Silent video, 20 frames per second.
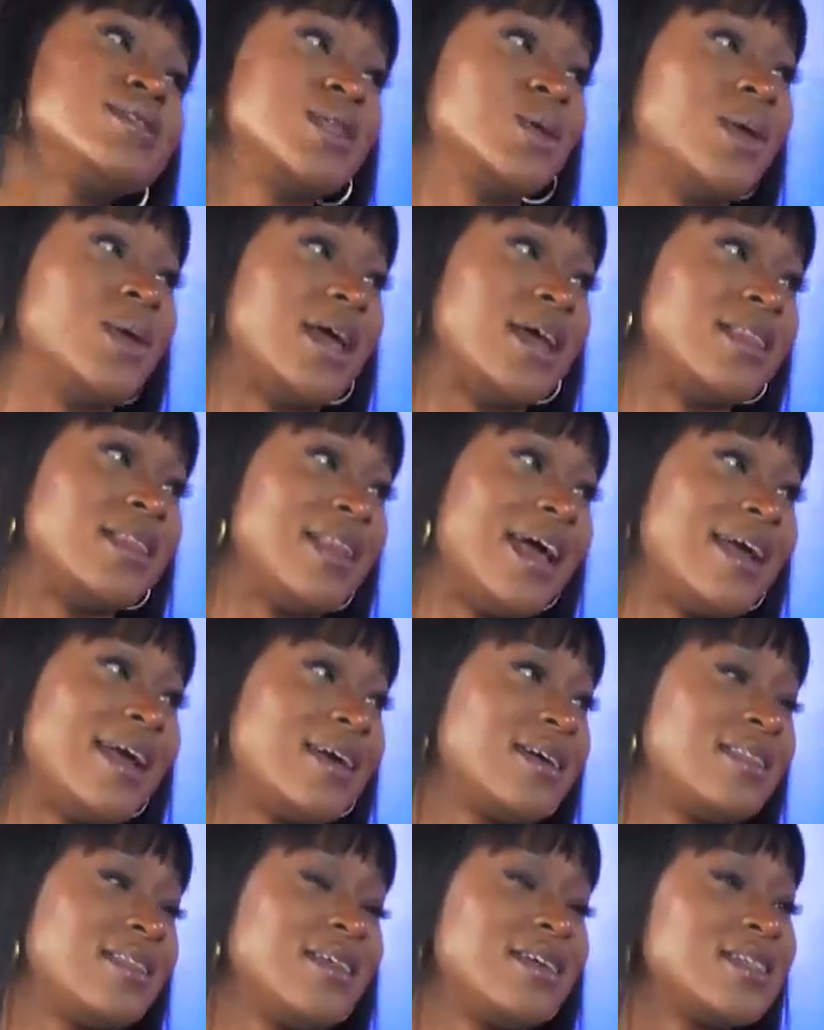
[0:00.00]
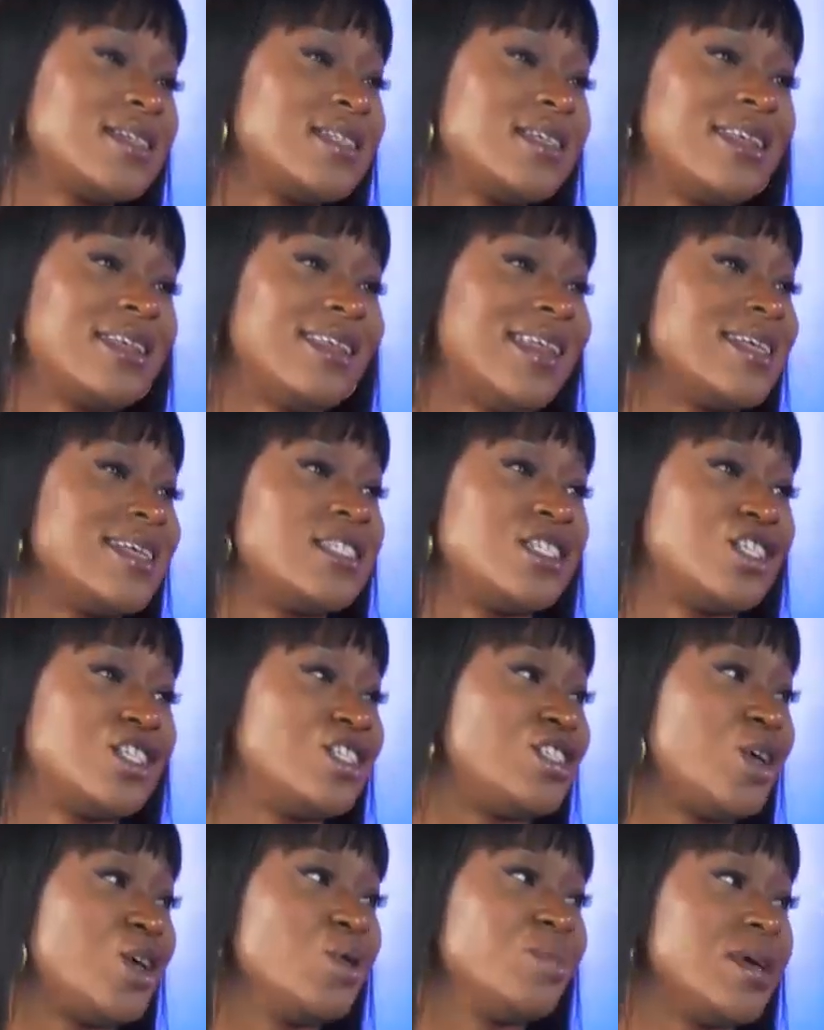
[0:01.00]
to it. Like mm. they're seeing that that's
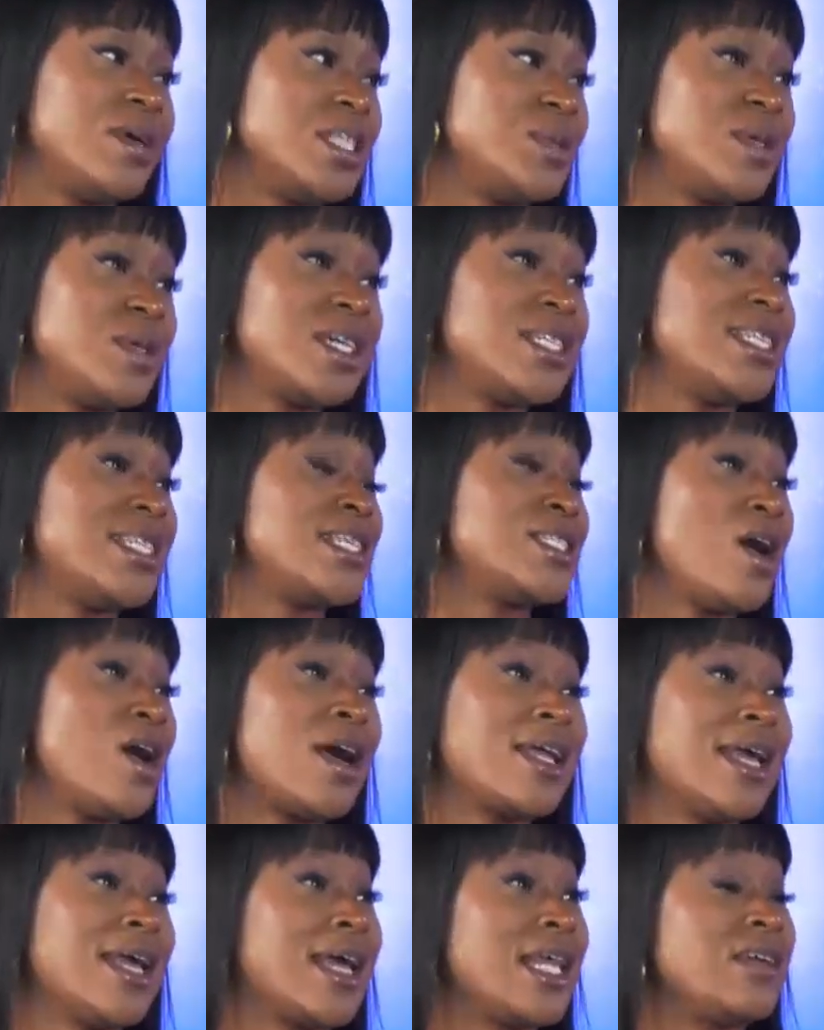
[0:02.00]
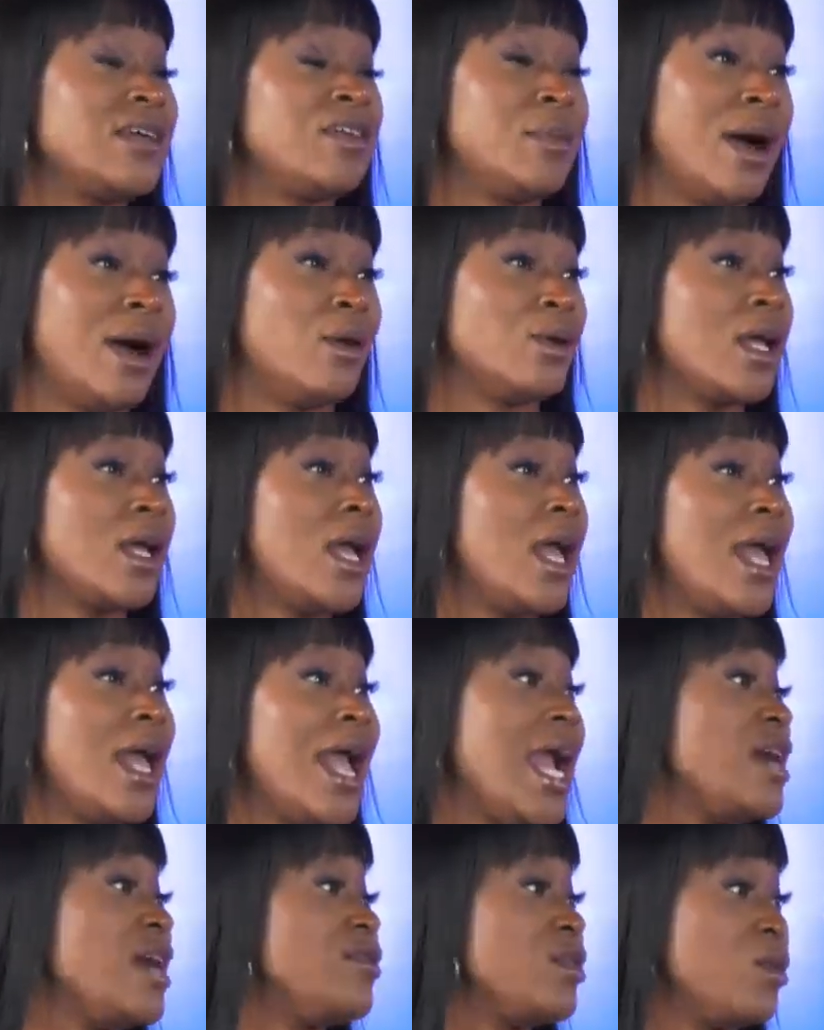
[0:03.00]
just showbiz because they talk negative about
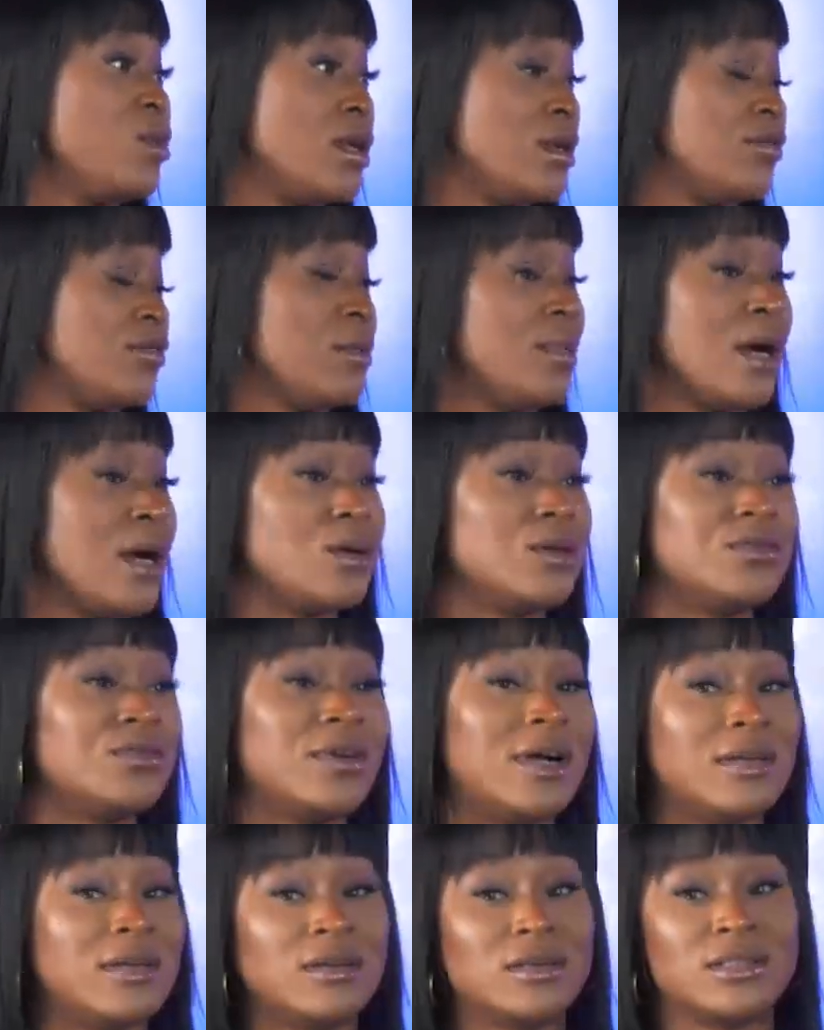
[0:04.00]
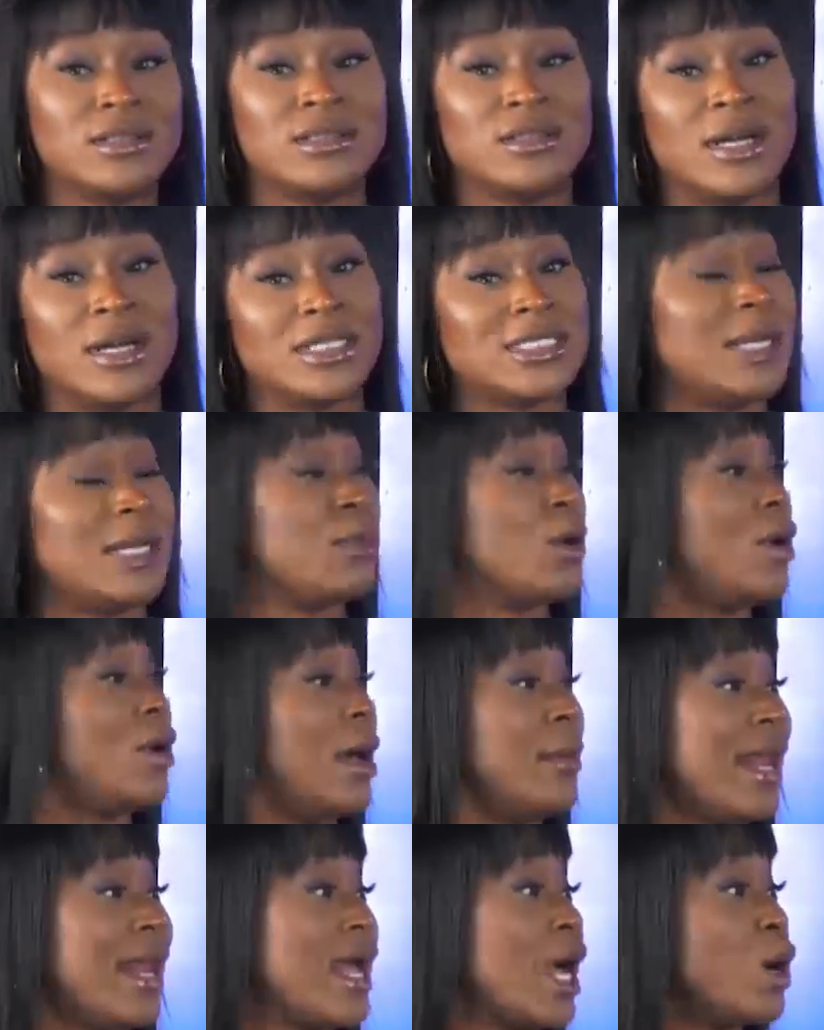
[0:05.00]
everyone from Akufo-Addo to a Kwame. Like